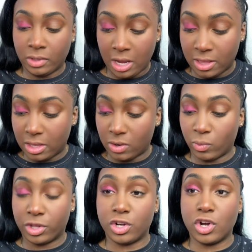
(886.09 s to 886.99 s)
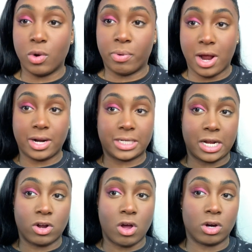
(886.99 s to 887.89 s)
And then with no product at
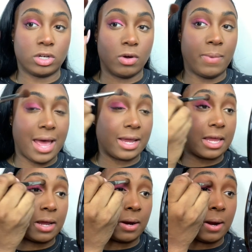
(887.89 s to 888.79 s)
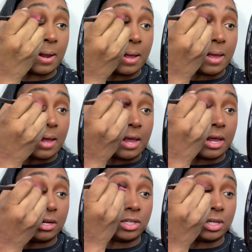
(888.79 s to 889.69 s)
all, go back here
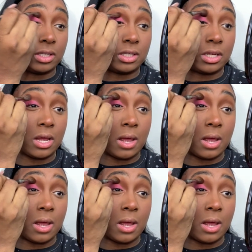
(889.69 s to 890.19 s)
and just